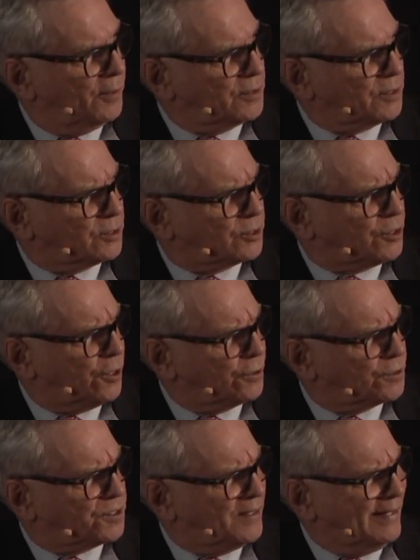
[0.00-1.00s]
was a
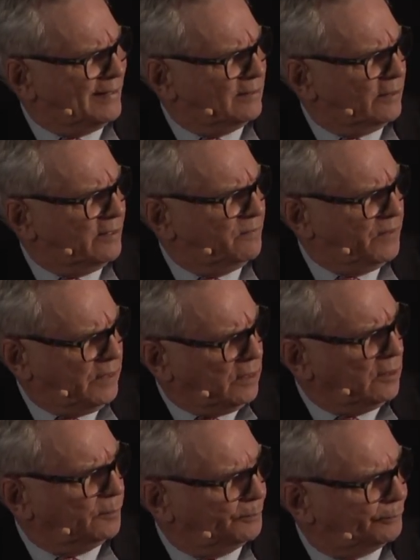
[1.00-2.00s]
church in Lévis,